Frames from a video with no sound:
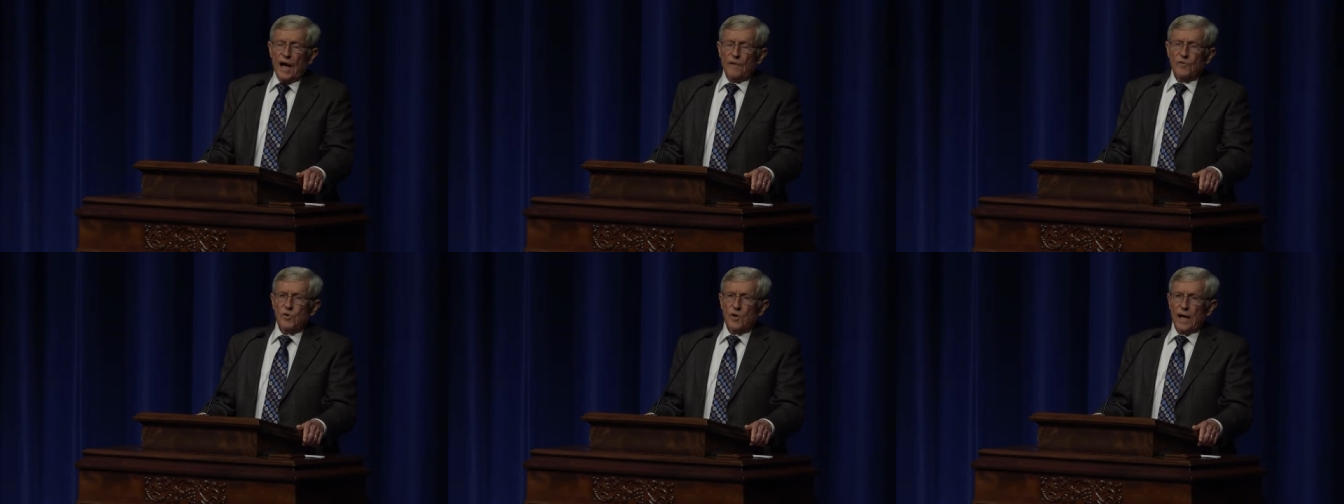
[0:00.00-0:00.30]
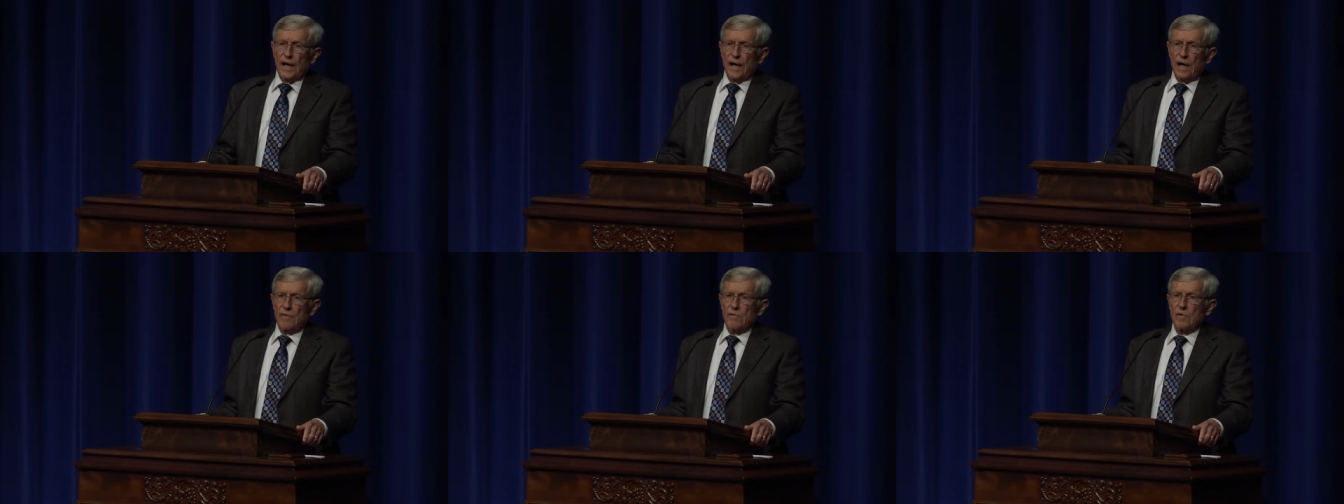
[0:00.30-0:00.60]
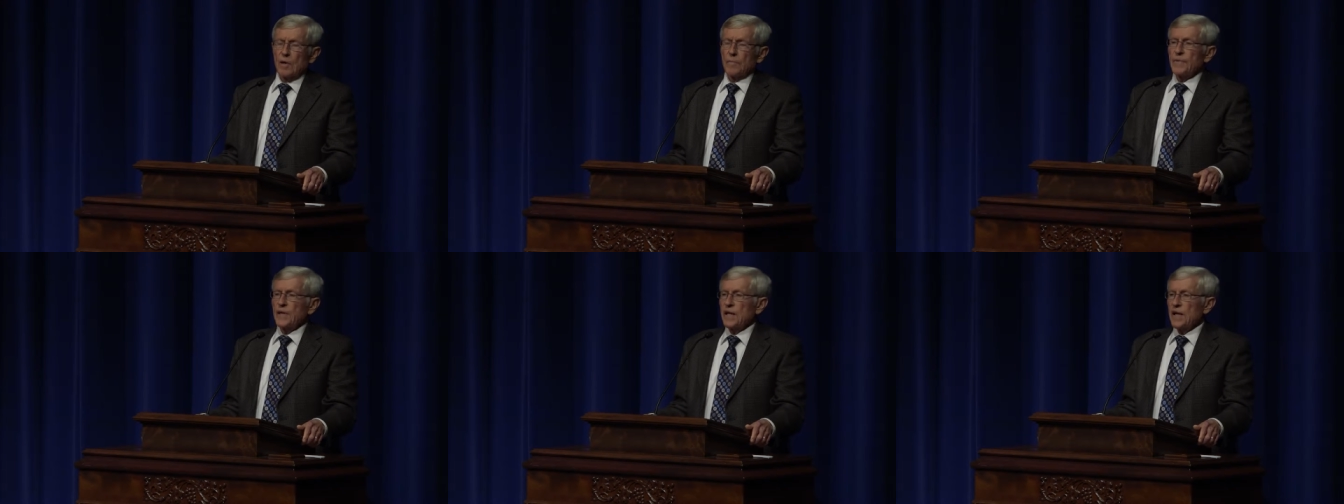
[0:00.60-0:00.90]
After I got
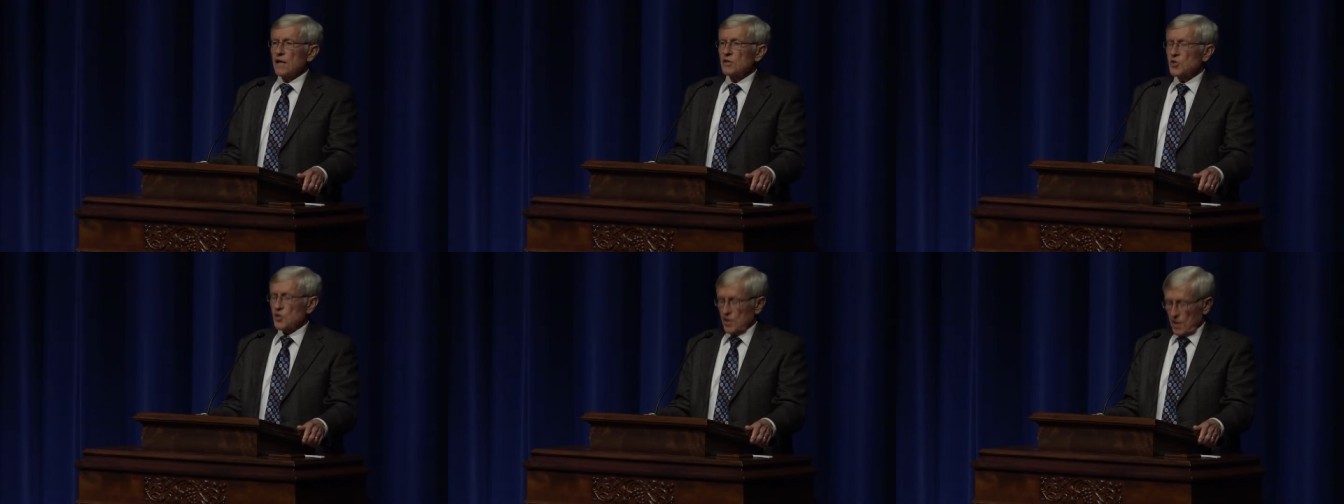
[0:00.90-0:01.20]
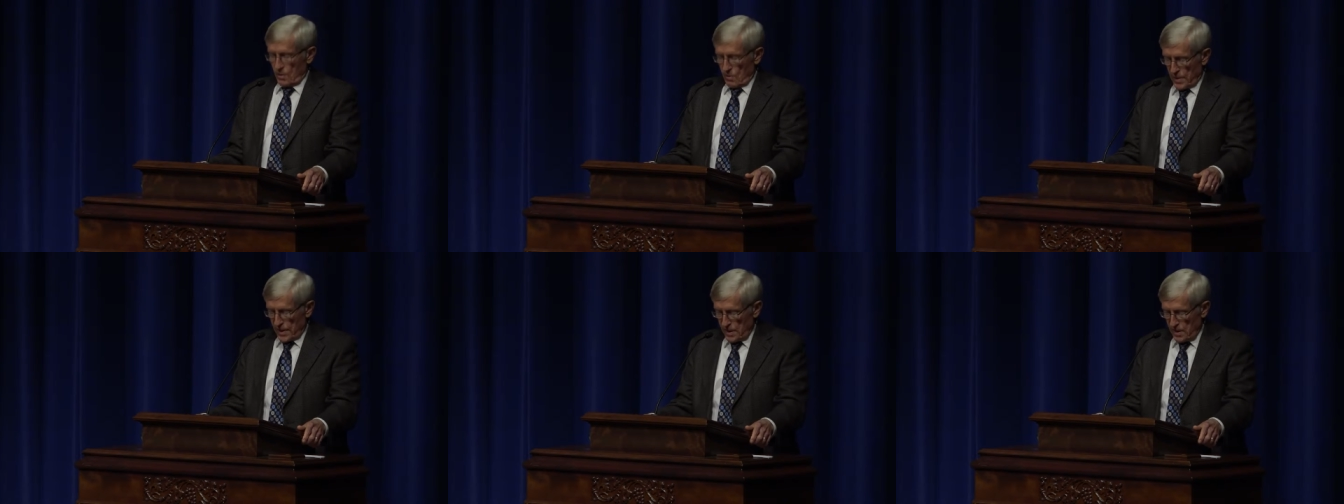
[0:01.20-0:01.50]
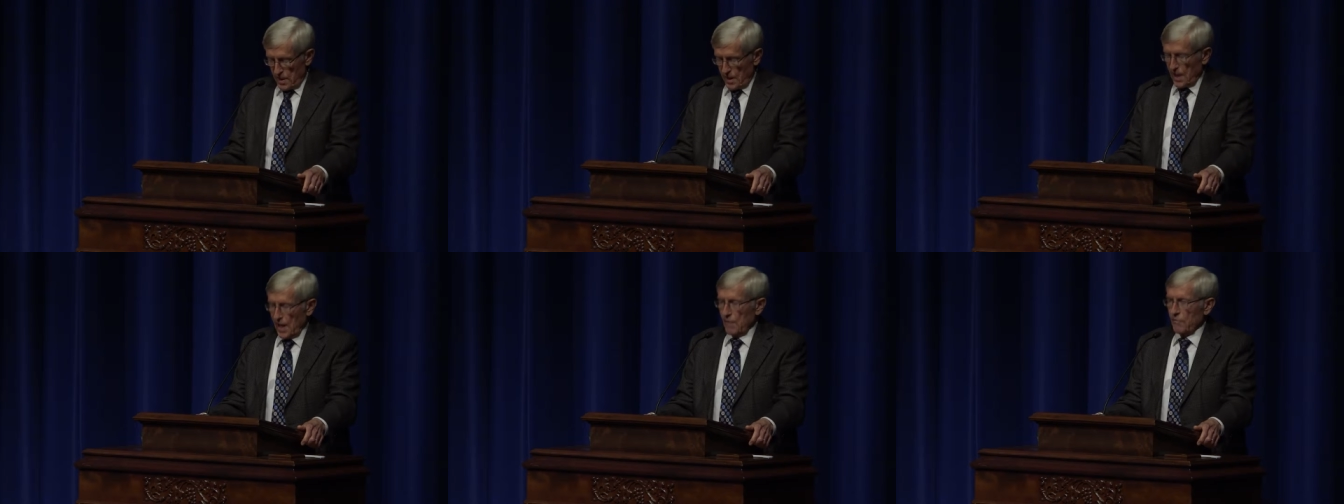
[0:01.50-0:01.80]
my B S degree,
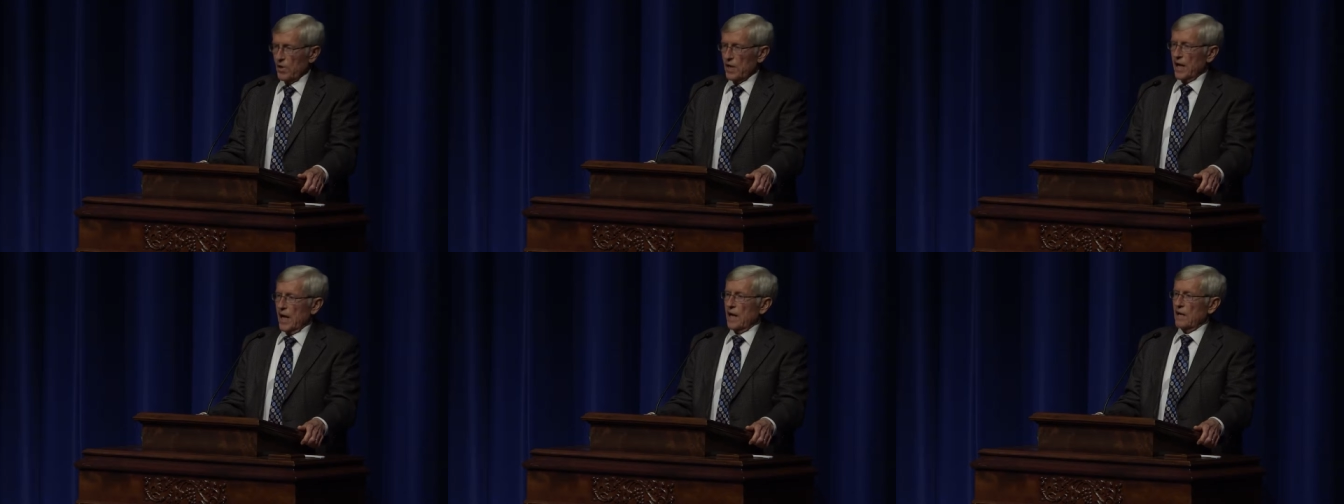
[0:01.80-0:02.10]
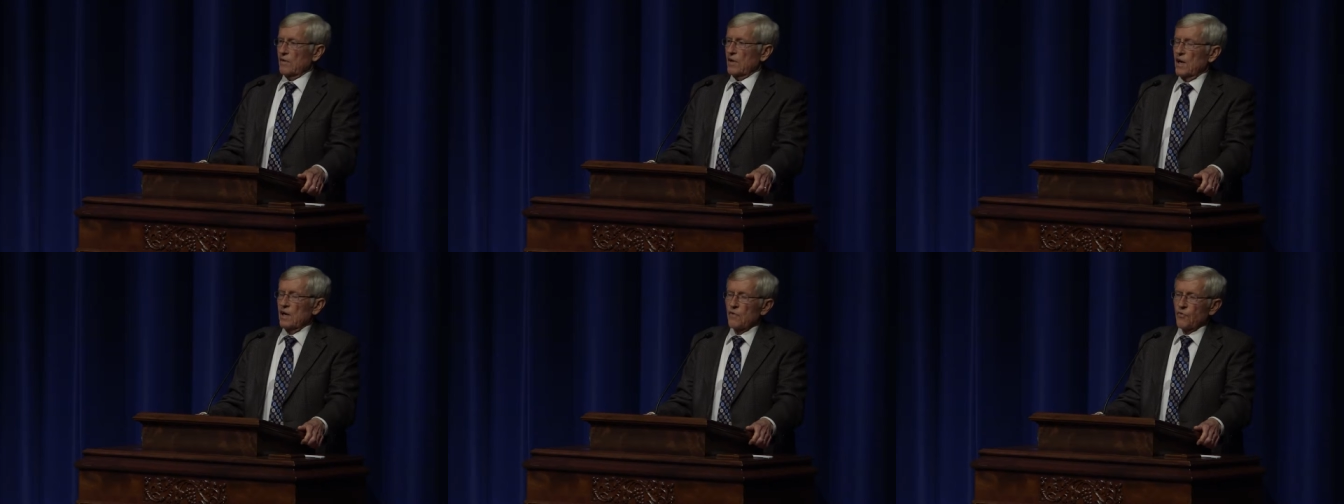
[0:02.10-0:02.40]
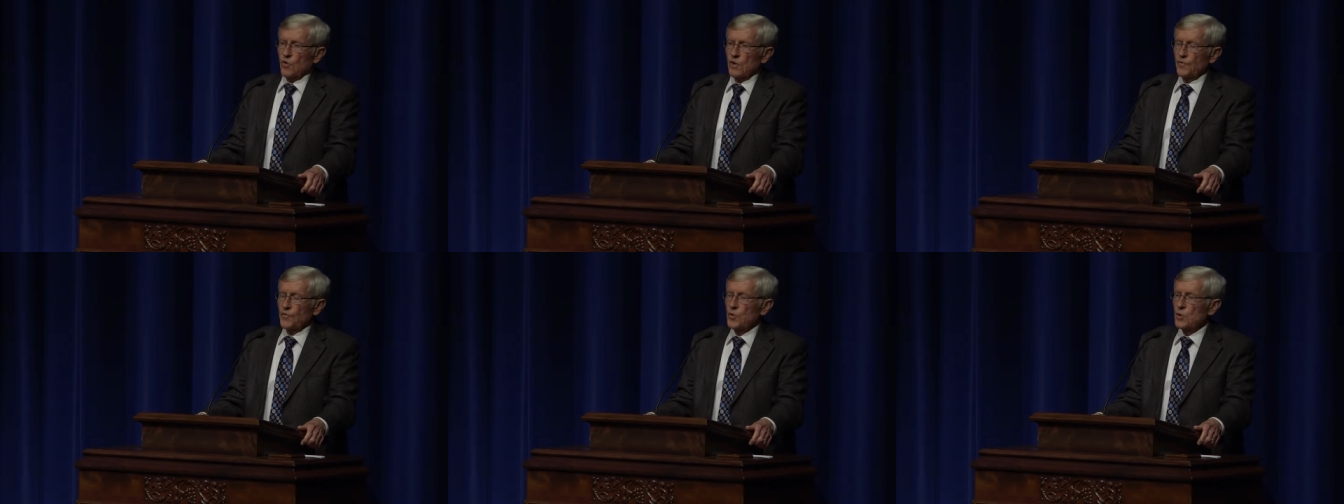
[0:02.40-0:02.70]
then I went out
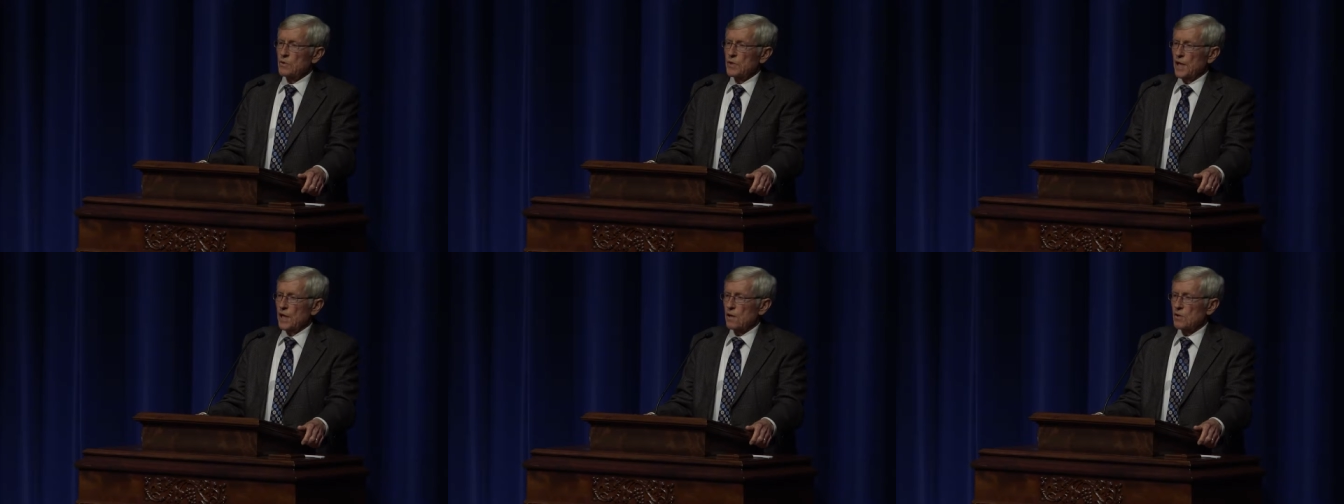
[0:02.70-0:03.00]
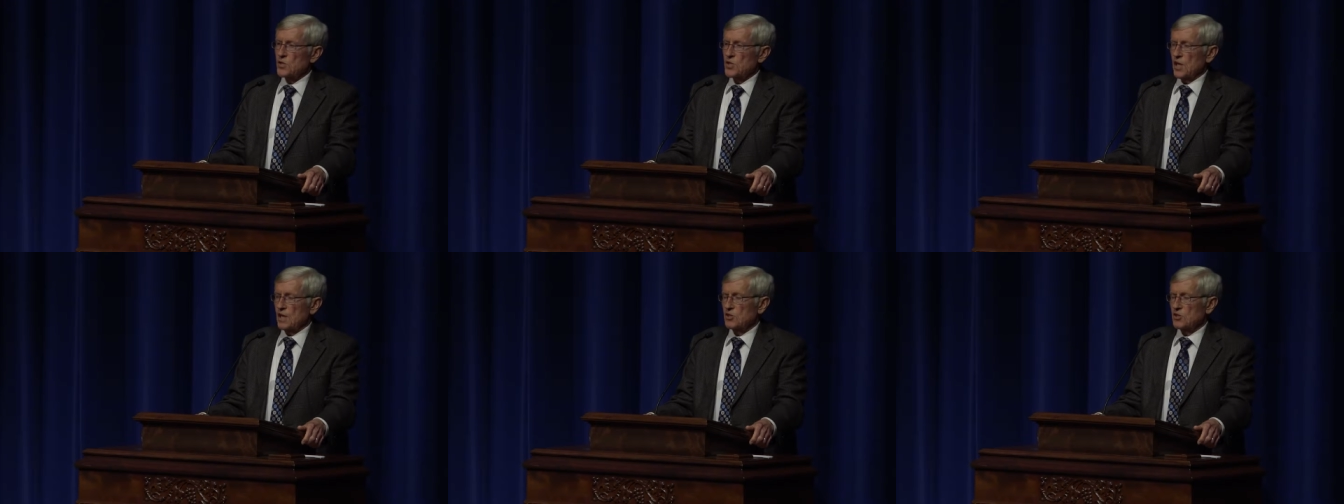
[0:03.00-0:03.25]
for a few years.